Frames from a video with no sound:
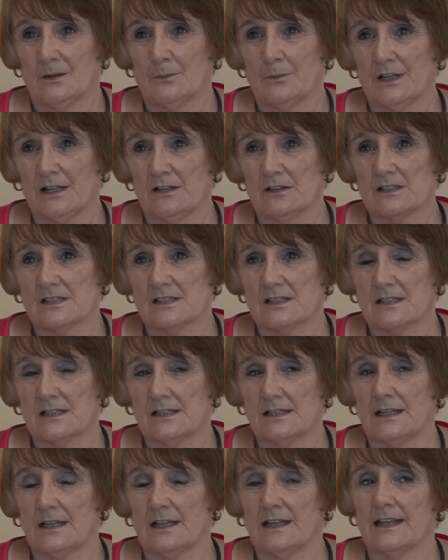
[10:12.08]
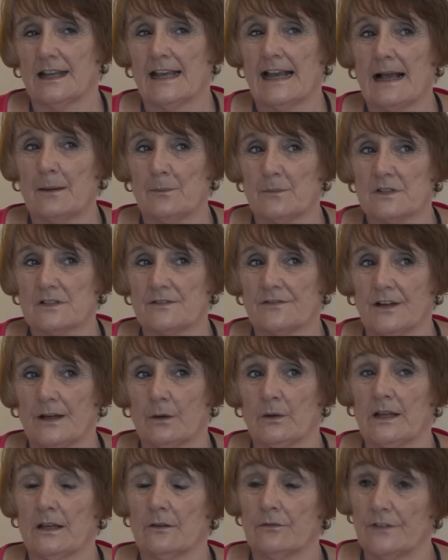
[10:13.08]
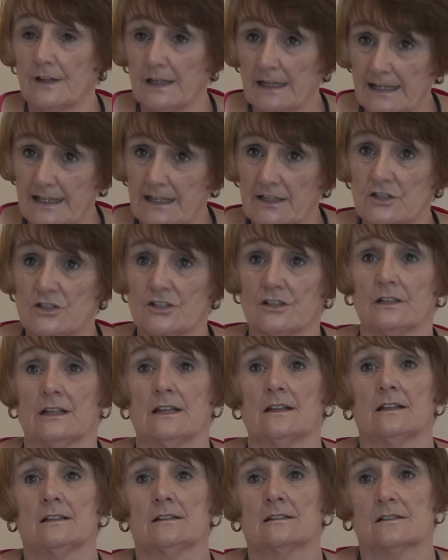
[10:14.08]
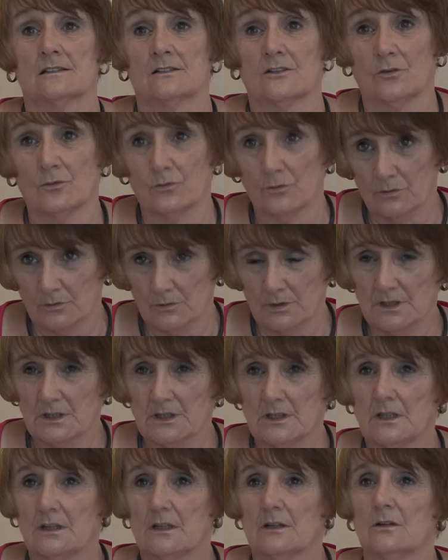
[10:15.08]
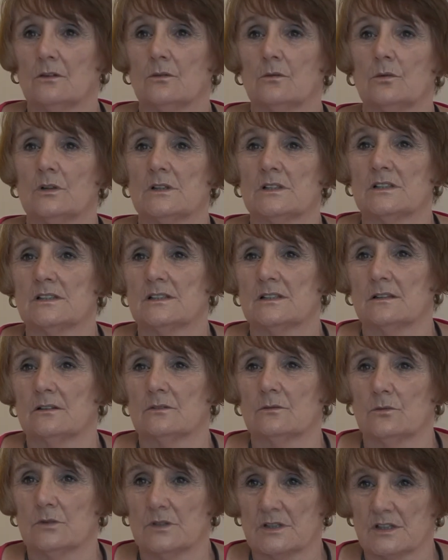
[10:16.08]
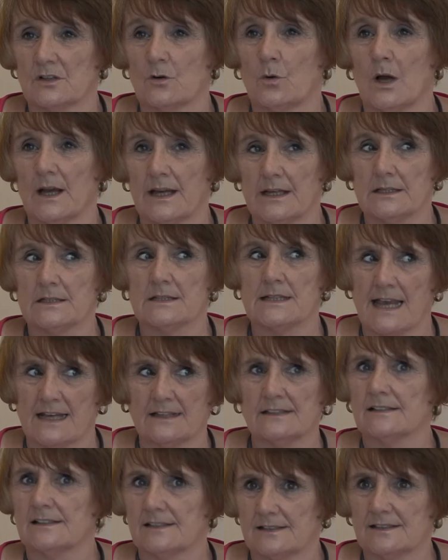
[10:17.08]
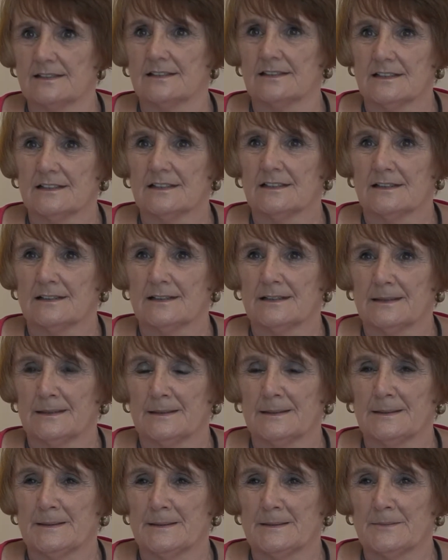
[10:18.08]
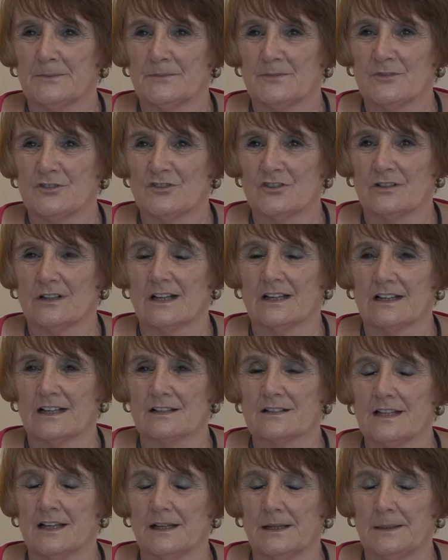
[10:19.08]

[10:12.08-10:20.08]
Because the atmosphere in the village and in the school was quite tense during that time.